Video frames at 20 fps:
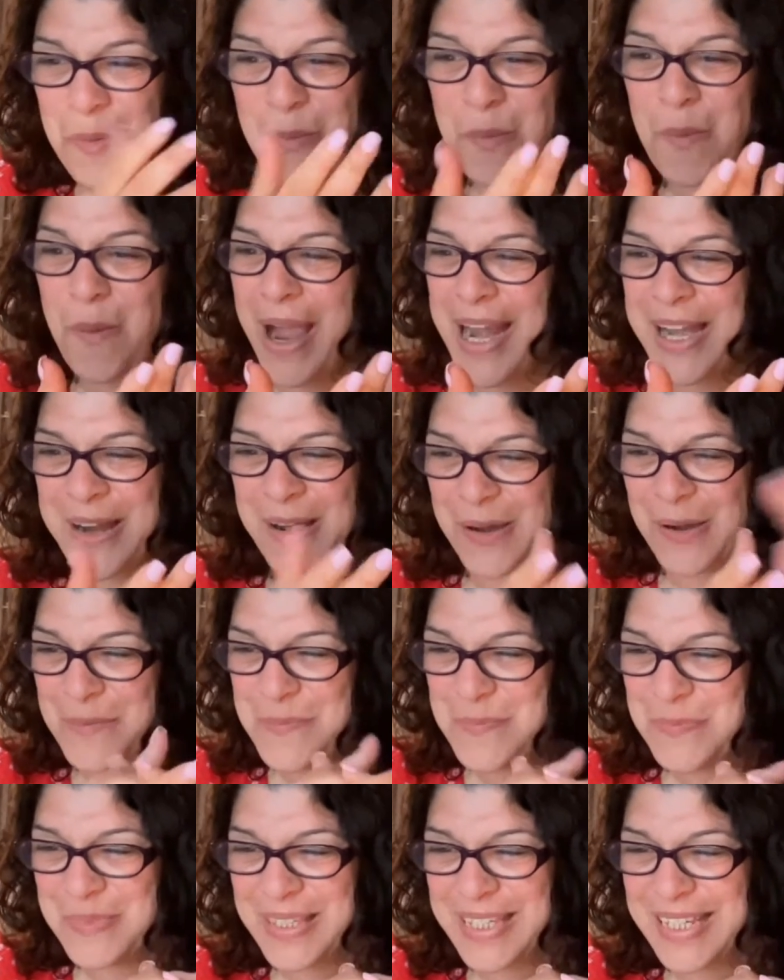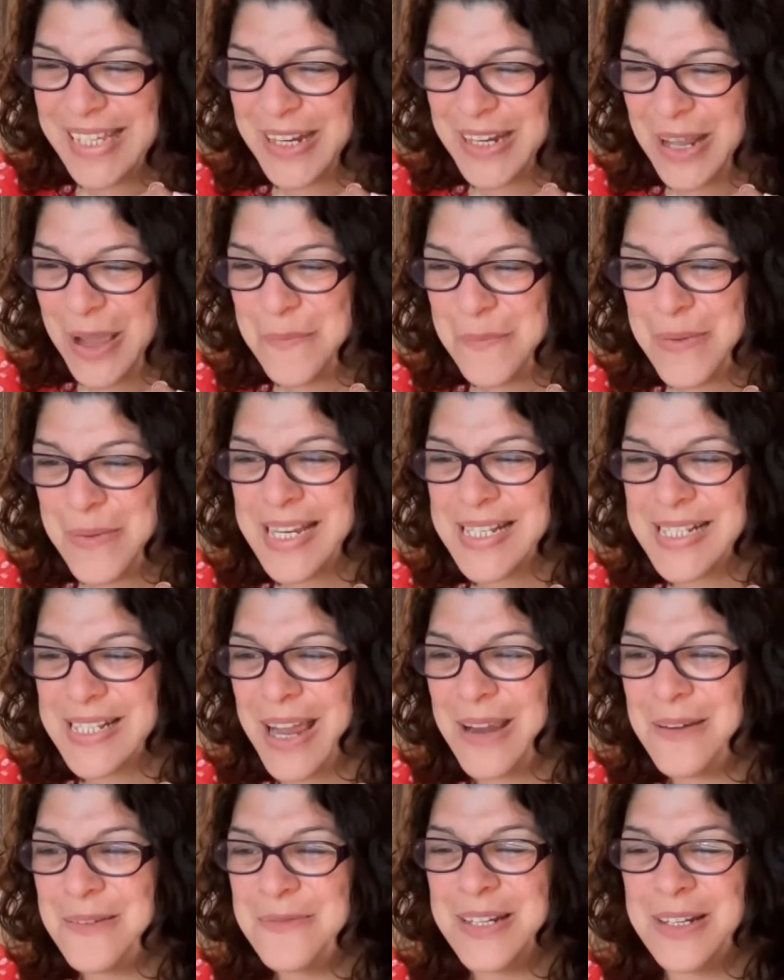Why not? You know, because
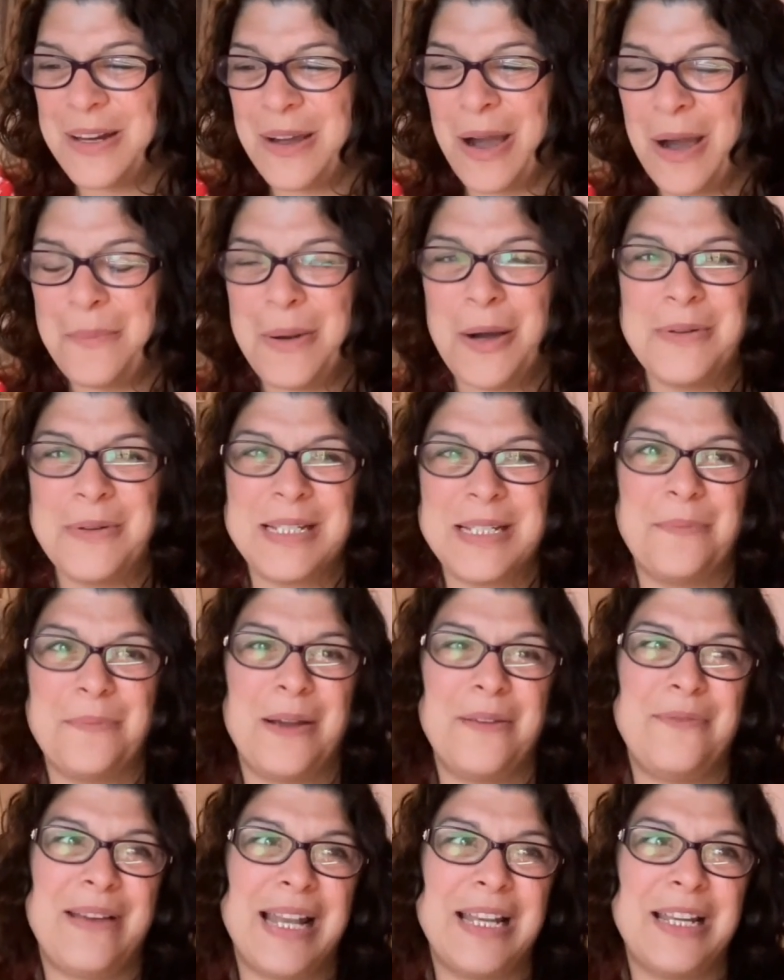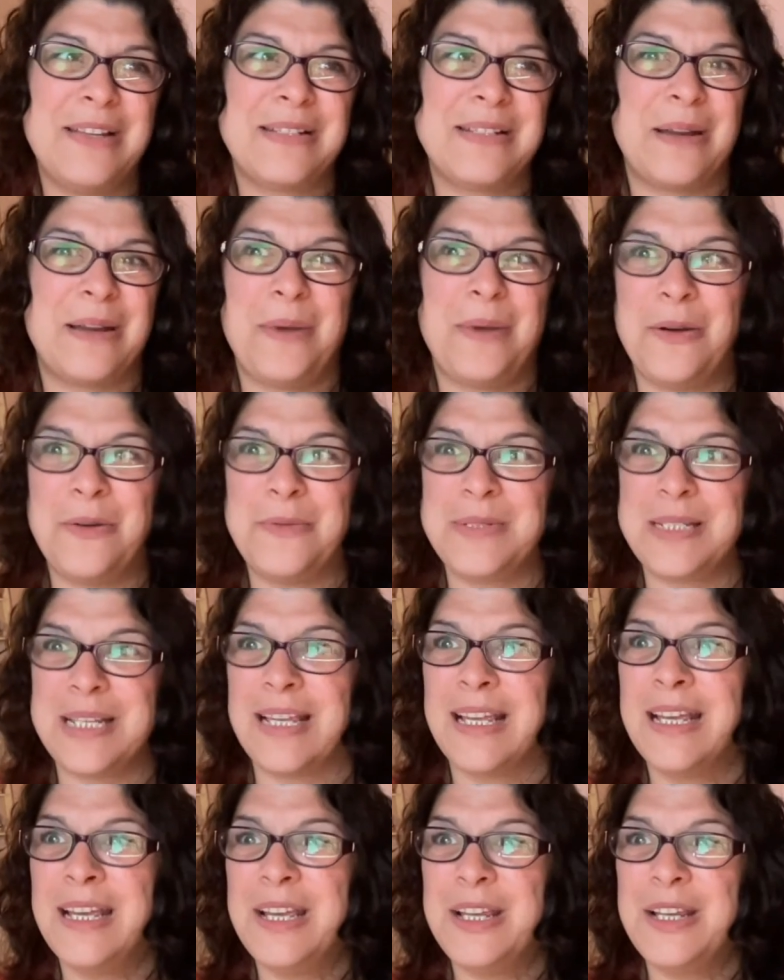I'm, you know, upholding my values, and I'm holding,
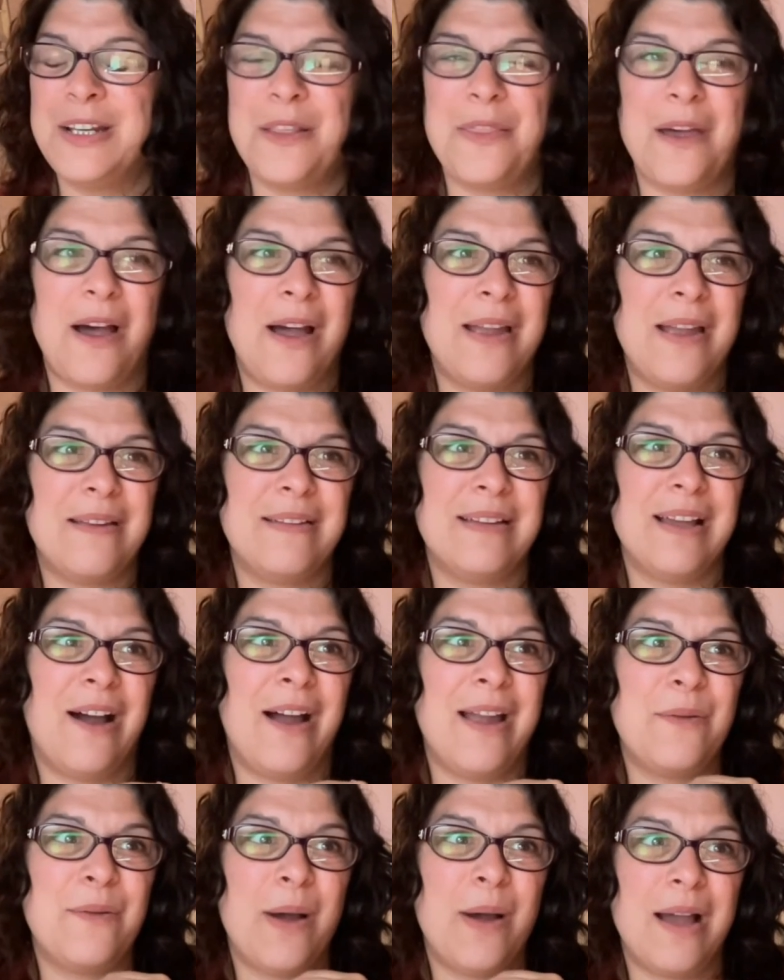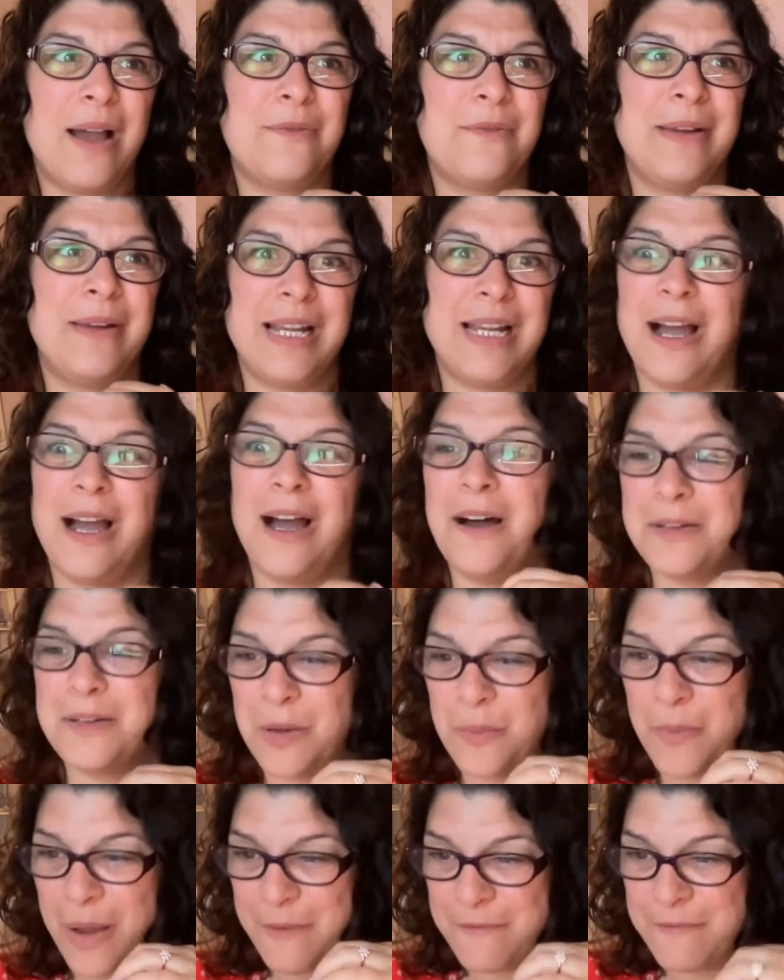you know, that I work really hard and
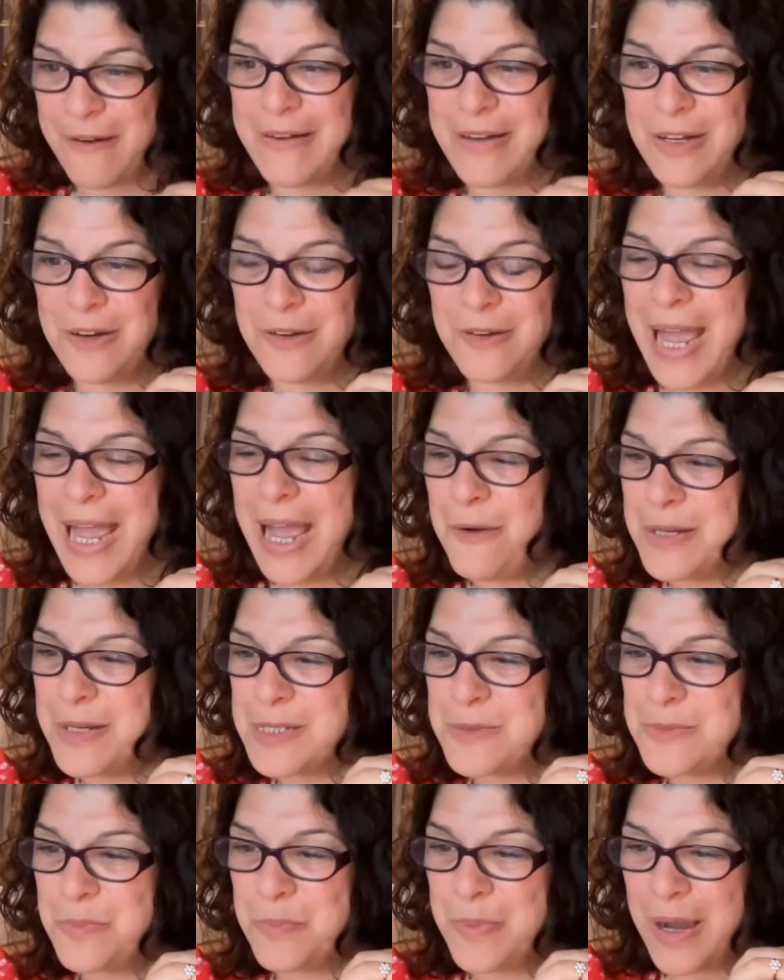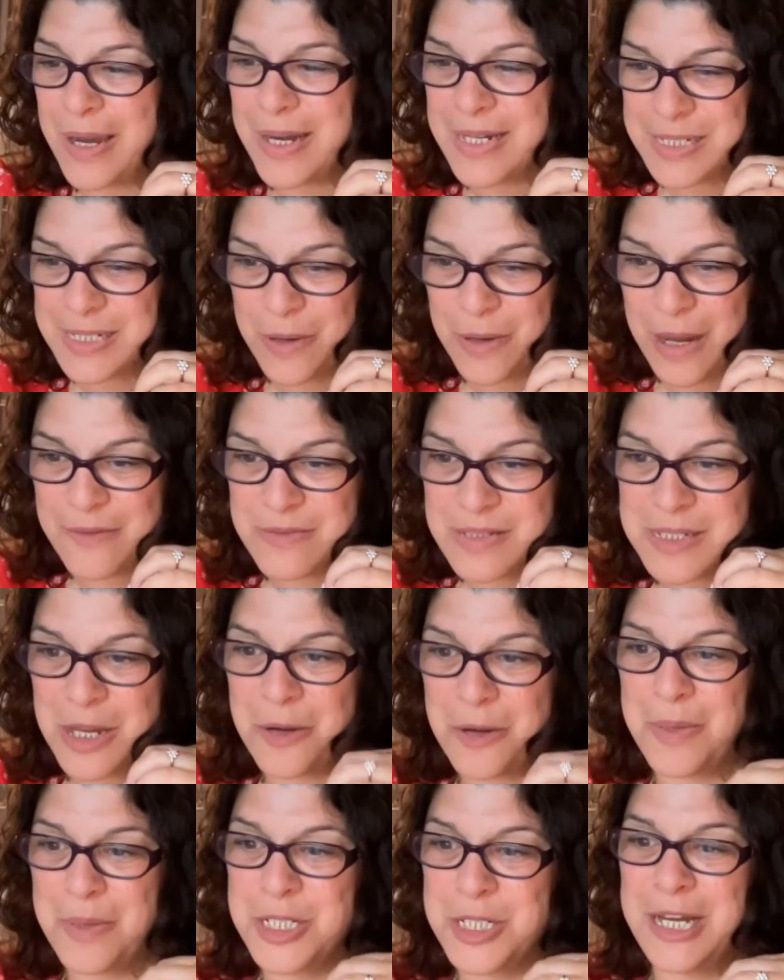I work very long hours, but I still have
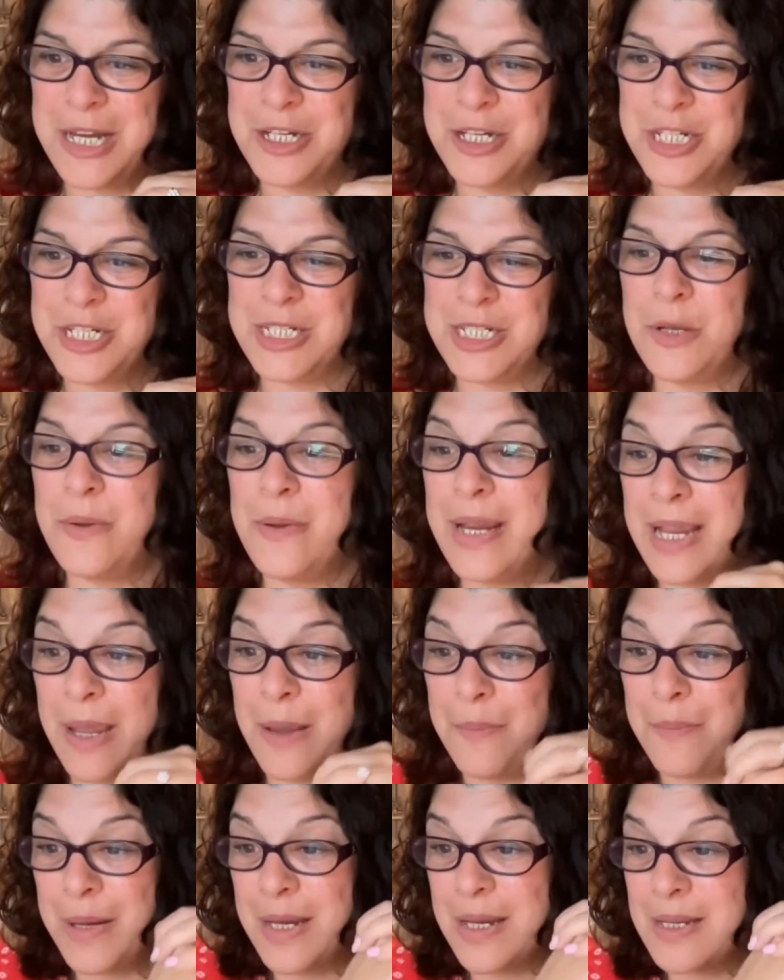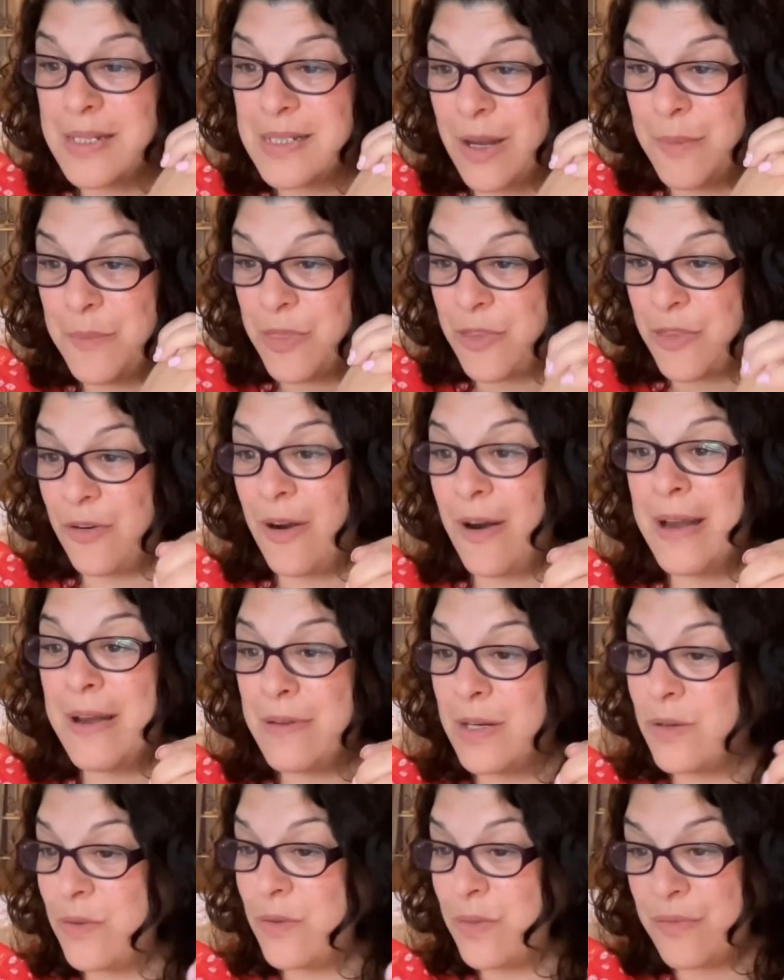so much energy doing it because I'm
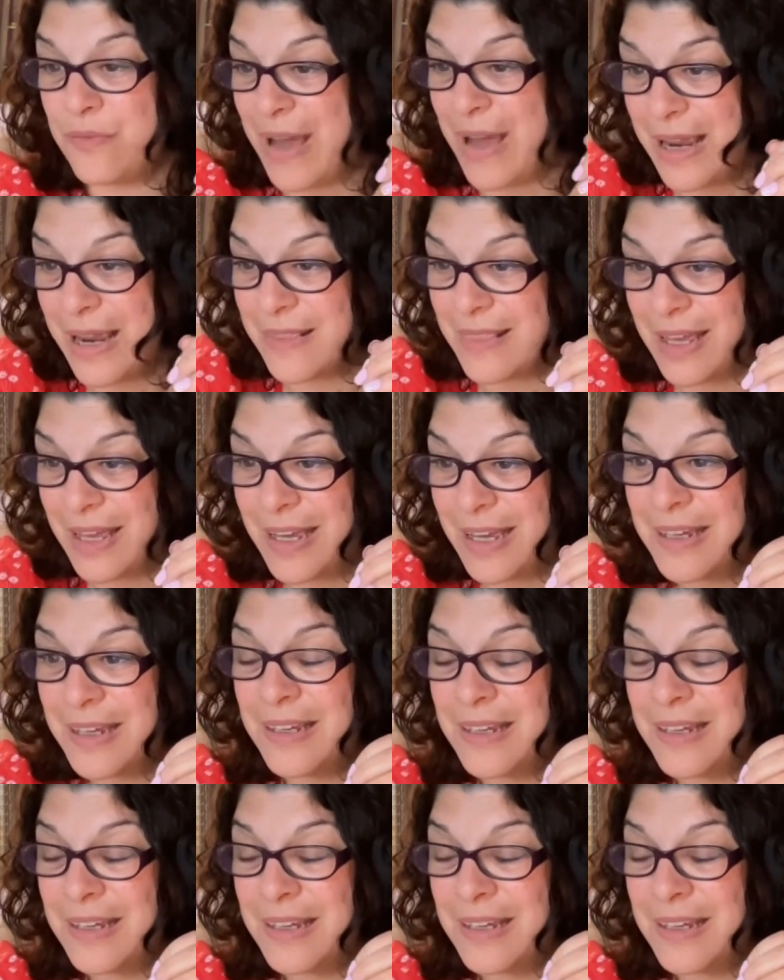thriving on the fact that,